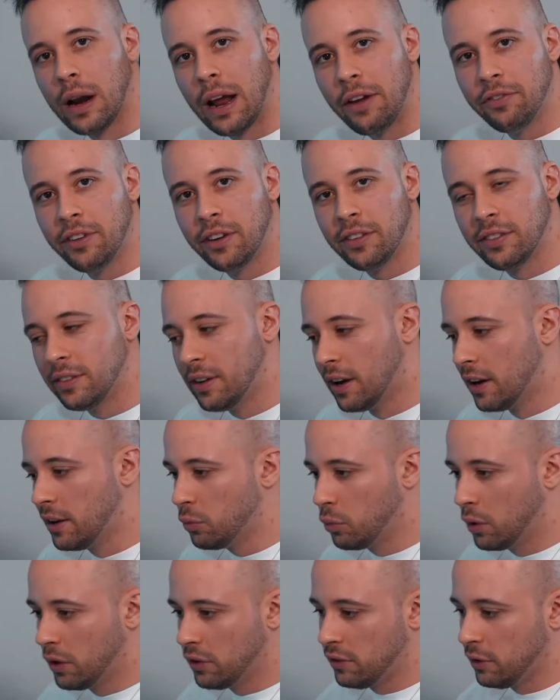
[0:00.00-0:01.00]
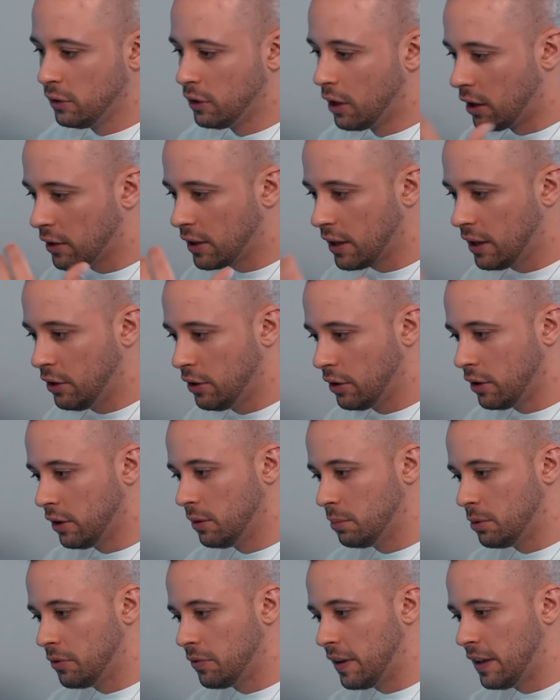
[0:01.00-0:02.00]
I've just done. Once you log in, you're going
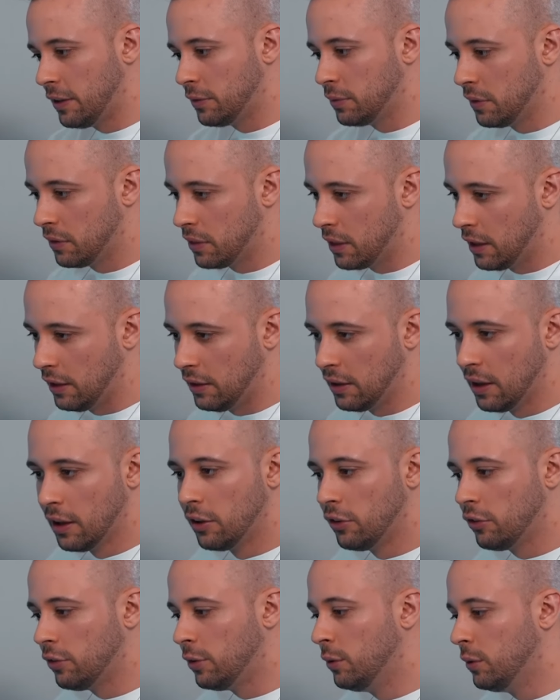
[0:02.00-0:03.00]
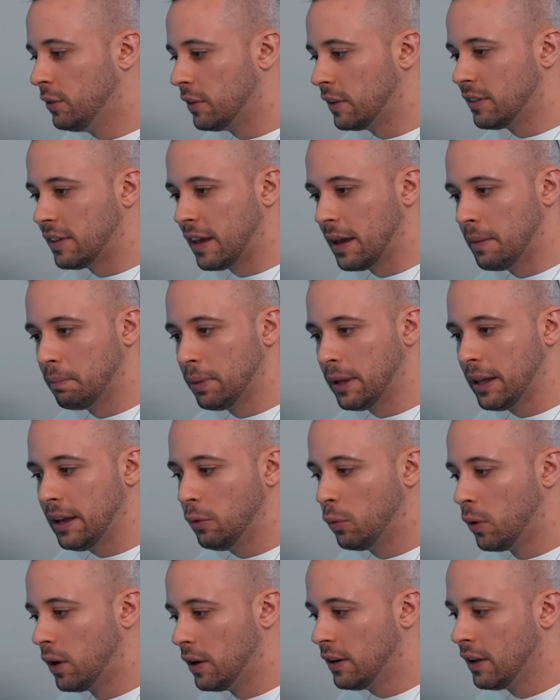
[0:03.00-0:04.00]
to be faced with a choose a template
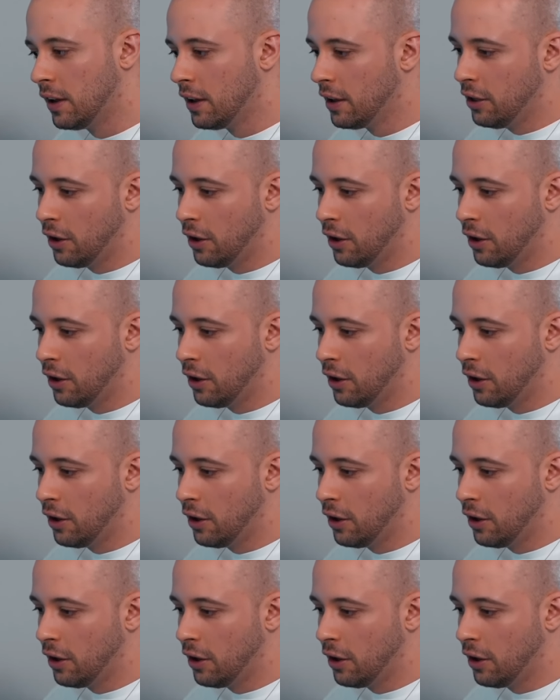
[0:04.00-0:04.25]
one.